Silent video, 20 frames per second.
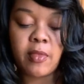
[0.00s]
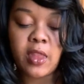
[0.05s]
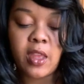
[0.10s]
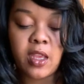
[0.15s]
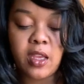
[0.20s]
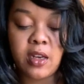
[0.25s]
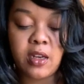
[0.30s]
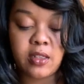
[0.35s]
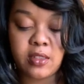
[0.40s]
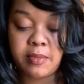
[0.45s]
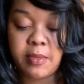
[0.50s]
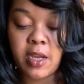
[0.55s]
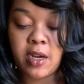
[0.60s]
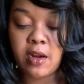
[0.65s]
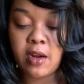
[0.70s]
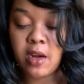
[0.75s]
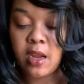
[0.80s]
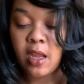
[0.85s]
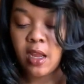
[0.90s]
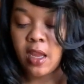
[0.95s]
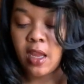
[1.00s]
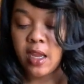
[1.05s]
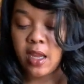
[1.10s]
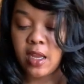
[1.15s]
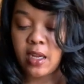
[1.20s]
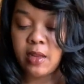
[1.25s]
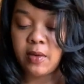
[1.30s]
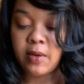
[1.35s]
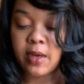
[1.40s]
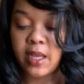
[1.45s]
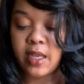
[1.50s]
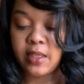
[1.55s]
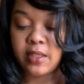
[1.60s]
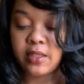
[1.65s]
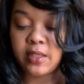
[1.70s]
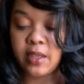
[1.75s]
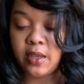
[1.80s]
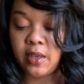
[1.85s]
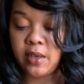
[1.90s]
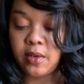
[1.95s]
It doesn't matter. Anyway,
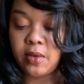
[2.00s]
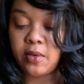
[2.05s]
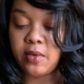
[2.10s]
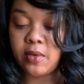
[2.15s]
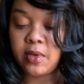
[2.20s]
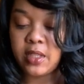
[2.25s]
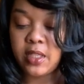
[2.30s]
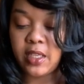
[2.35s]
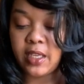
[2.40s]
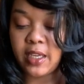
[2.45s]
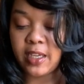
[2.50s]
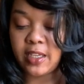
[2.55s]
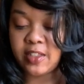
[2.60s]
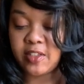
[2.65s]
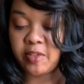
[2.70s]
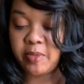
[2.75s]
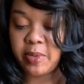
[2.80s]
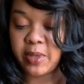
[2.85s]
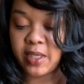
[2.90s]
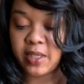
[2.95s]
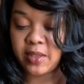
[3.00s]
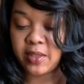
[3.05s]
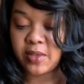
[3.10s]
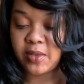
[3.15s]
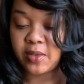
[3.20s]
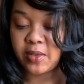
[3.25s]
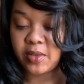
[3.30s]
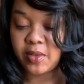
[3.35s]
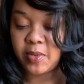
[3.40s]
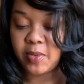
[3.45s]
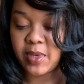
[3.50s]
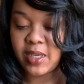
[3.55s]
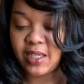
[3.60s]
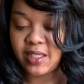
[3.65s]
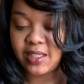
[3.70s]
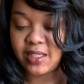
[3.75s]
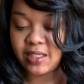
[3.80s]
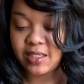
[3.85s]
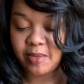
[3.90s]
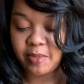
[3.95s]
so with the Ace of Pentacles, what
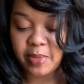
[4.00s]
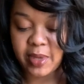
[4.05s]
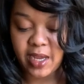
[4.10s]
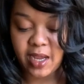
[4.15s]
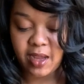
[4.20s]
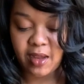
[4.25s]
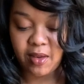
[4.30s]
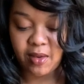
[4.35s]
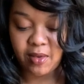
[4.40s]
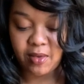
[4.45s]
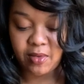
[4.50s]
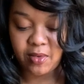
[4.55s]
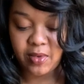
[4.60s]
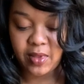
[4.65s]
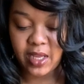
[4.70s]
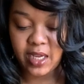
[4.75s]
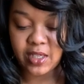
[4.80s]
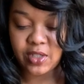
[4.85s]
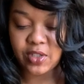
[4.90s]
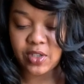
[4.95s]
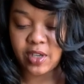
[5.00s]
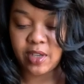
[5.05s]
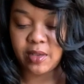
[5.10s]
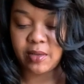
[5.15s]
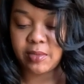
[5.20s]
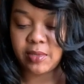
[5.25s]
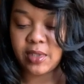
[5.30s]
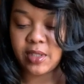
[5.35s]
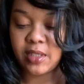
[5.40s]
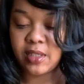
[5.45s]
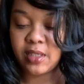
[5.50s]
is this about? Oh, that jumps.